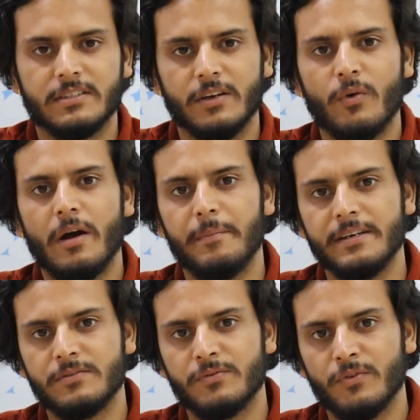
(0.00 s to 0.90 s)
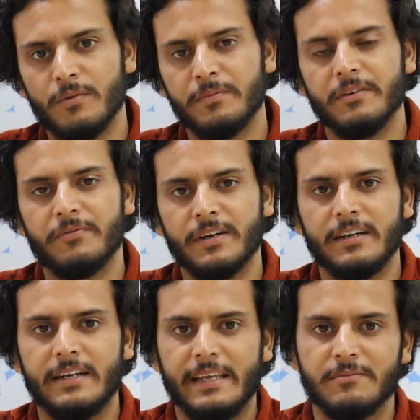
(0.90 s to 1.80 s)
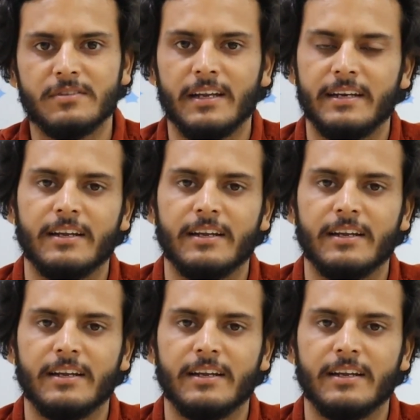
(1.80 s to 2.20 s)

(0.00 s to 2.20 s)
requirements from different teams like